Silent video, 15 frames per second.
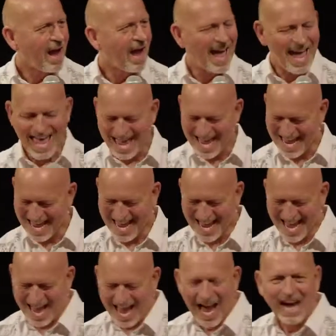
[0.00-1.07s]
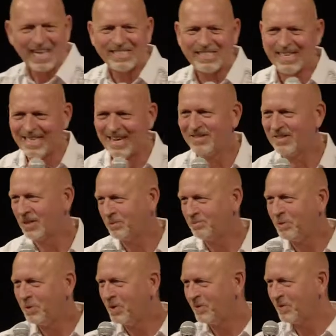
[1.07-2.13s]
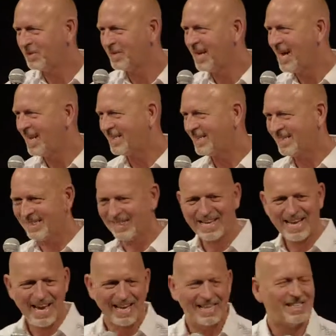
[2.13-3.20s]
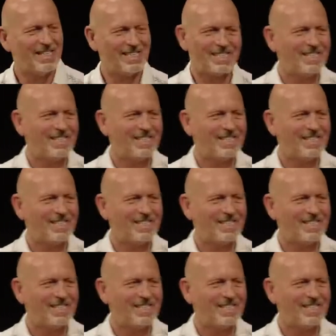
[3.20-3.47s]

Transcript: I sent out this beautiful text and just